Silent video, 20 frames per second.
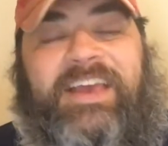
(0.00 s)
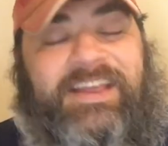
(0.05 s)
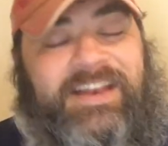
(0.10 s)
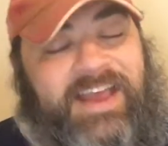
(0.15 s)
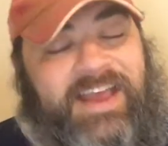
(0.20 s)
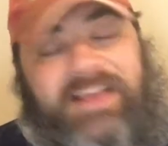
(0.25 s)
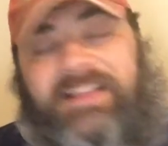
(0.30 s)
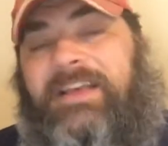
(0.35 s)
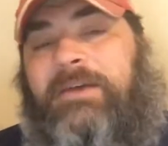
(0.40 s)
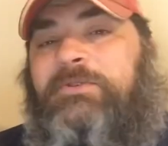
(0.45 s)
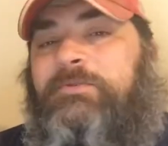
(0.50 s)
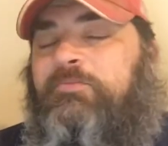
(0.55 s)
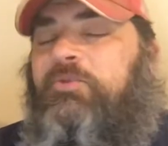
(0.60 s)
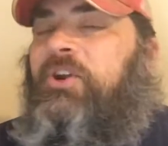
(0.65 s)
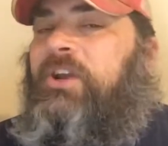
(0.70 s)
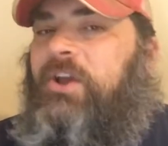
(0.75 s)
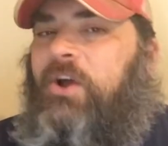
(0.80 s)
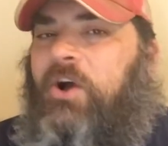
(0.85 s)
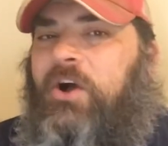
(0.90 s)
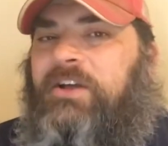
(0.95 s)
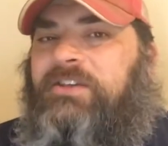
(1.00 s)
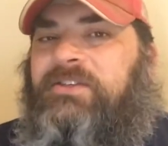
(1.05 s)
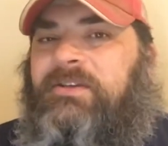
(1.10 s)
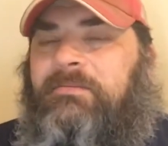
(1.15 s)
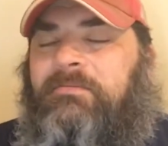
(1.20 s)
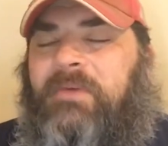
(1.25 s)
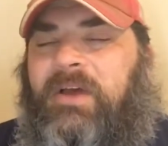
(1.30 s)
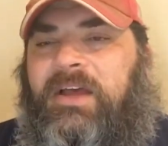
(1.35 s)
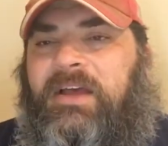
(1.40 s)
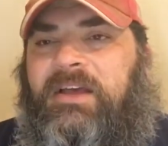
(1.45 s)
And that was pretty
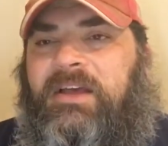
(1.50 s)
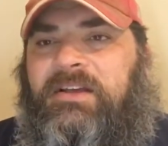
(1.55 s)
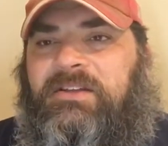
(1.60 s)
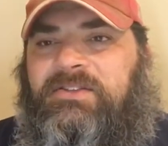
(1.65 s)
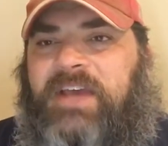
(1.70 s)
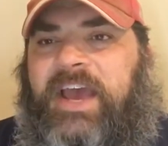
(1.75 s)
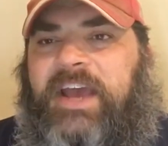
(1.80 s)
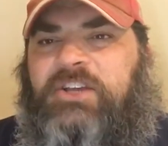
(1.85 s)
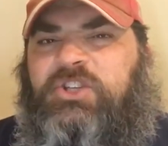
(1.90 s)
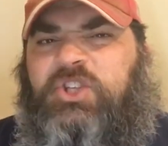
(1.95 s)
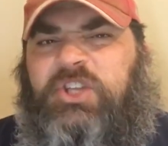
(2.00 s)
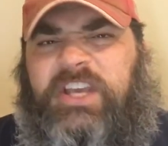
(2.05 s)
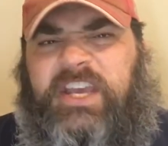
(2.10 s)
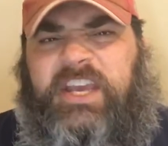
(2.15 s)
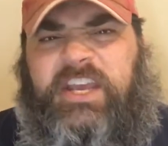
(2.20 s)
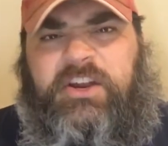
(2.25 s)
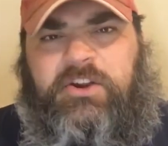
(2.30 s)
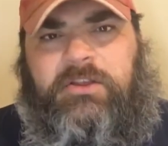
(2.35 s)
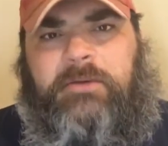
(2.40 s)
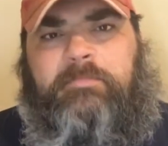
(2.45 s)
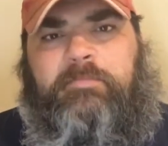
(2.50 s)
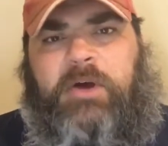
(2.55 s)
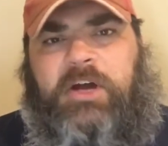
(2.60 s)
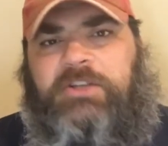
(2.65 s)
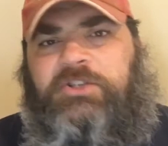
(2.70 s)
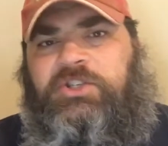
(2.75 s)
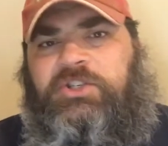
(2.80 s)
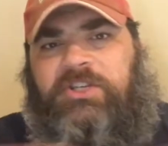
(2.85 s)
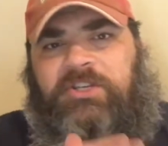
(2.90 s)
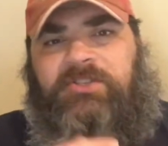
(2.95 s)
awesome to actually hear the
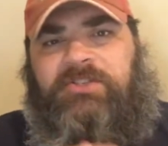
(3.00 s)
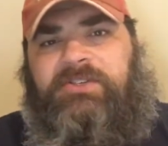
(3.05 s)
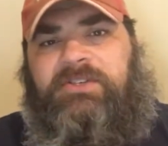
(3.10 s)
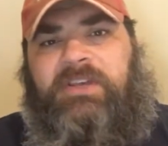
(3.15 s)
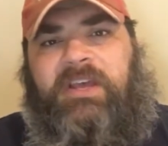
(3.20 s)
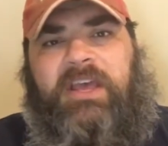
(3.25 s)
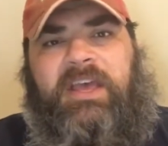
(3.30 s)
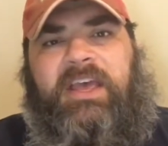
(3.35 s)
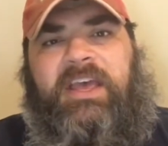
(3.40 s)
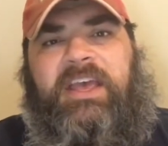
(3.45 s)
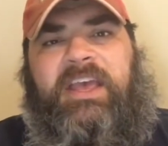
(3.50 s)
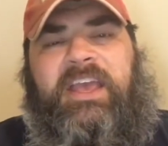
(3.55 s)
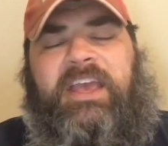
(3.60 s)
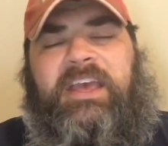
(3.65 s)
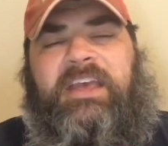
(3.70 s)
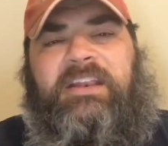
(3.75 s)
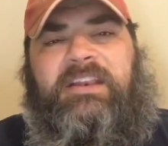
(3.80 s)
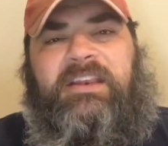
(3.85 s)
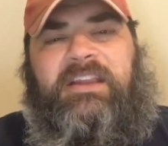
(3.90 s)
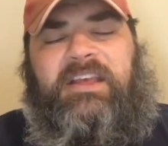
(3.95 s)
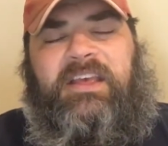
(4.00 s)
punches hit